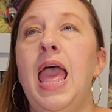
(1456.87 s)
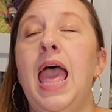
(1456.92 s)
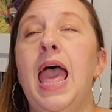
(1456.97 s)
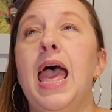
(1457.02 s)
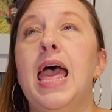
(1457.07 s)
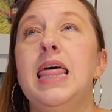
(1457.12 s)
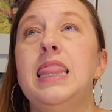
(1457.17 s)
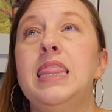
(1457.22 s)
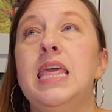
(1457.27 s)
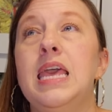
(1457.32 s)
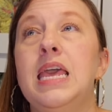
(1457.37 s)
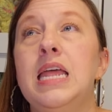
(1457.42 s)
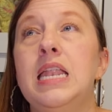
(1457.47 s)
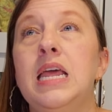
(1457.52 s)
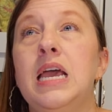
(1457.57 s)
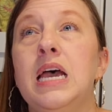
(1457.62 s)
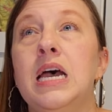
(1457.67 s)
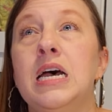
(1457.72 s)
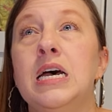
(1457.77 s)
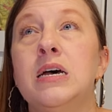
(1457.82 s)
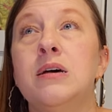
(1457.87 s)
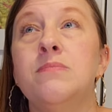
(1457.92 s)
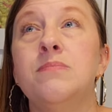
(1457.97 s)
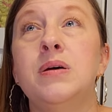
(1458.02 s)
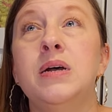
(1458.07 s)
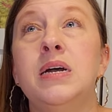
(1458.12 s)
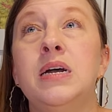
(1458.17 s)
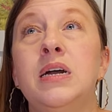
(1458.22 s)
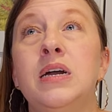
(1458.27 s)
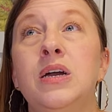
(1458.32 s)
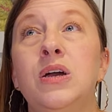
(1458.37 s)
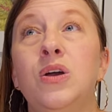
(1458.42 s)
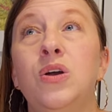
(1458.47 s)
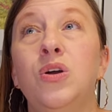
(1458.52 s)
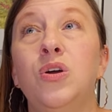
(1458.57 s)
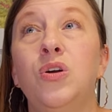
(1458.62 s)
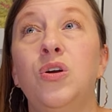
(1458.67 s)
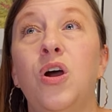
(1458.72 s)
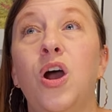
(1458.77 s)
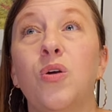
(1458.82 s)
And then
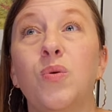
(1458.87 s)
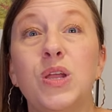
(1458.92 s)
our